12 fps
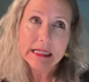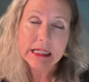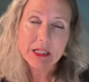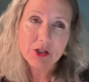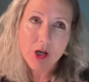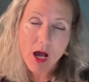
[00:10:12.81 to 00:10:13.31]

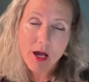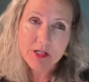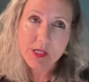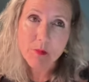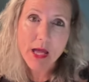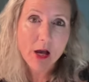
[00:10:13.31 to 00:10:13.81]
He
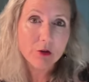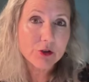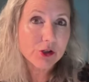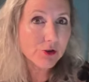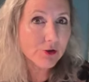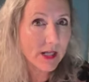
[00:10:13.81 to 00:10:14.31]
talks
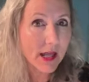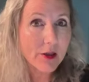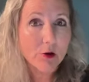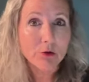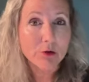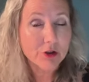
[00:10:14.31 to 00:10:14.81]
about
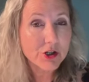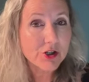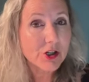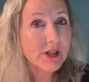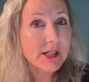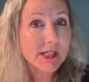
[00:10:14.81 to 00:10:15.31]
Judeo
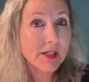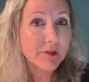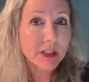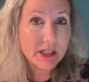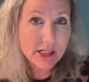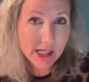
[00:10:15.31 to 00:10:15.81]
Christian
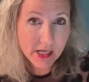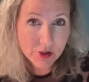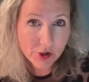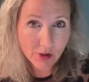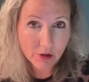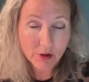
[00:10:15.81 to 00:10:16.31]

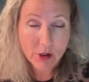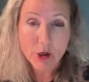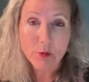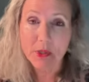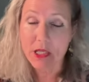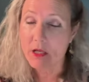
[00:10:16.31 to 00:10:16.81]
civilization
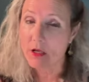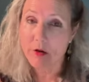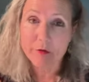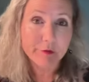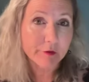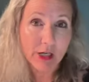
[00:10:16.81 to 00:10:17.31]
being a
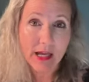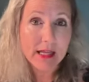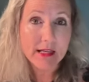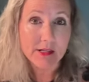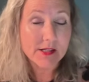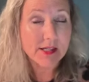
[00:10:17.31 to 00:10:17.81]

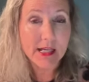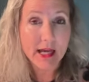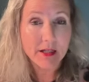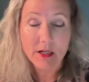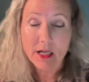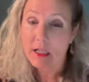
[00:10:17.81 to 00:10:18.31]
phrase
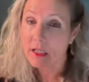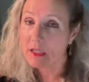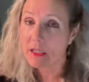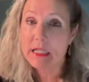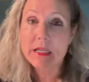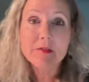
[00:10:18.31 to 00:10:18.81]
that
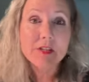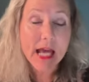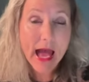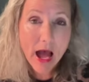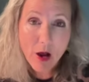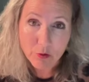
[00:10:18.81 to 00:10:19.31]
leaves
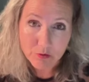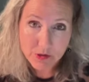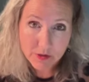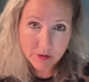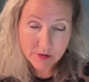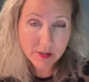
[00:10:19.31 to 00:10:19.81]
out
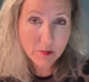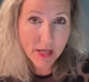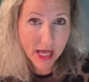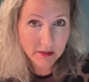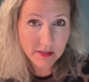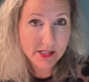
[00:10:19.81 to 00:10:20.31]
the
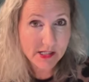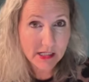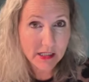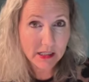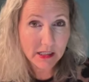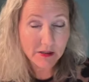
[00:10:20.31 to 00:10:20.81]

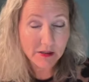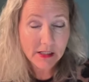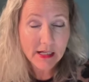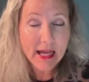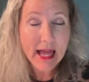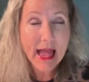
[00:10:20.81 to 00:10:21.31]
Palestinian
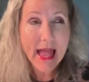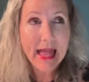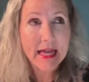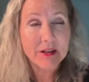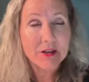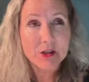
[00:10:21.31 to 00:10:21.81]

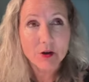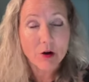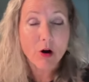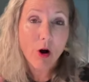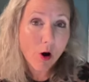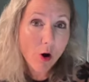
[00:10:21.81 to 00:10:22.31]
and
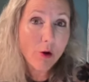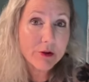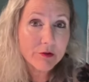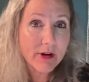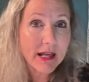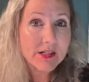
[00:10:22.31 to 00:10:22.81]
all
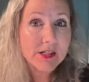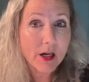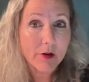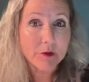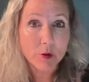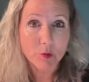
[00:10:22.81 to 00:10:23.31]
the rest
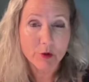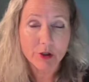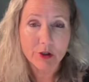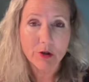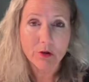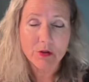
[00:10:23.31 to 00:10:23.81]
of the
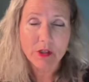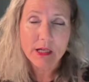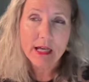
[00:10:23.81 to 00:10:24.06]
world.